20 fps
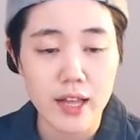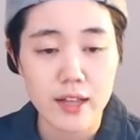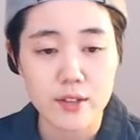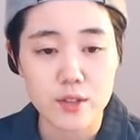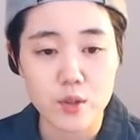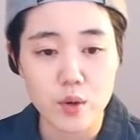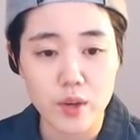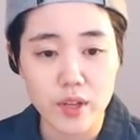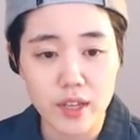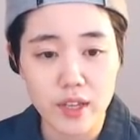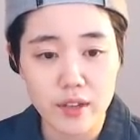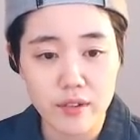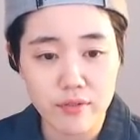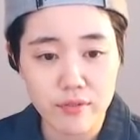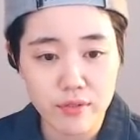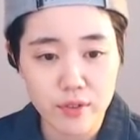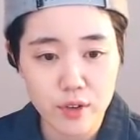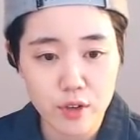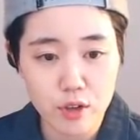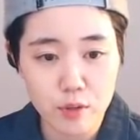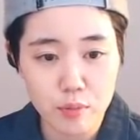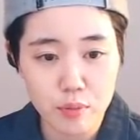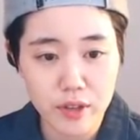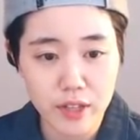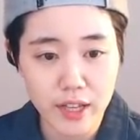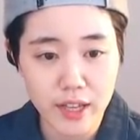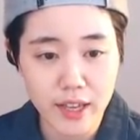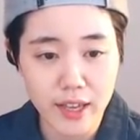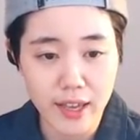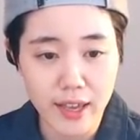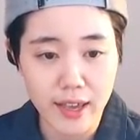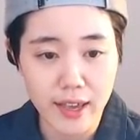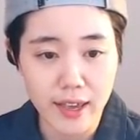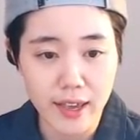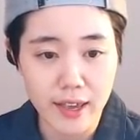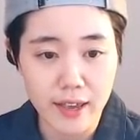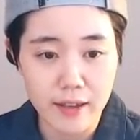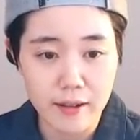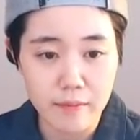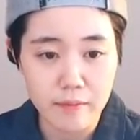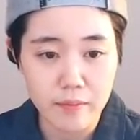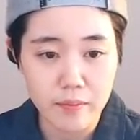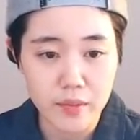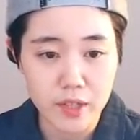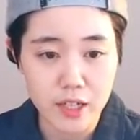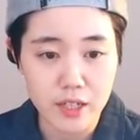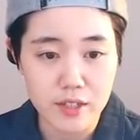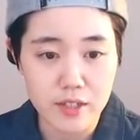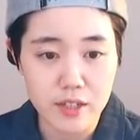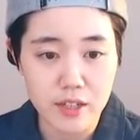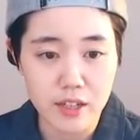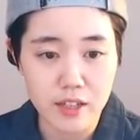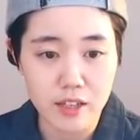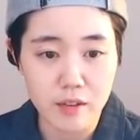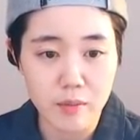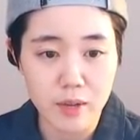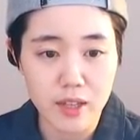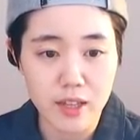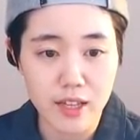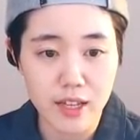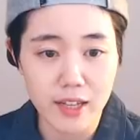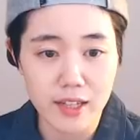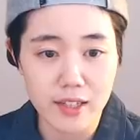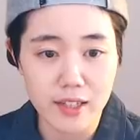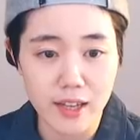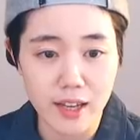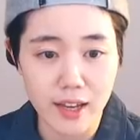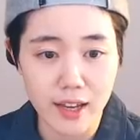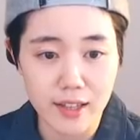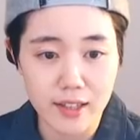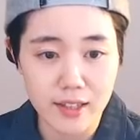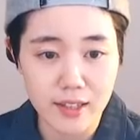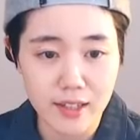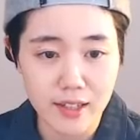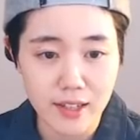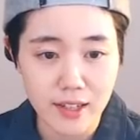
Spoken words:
So if you play A, it's gonna be like that.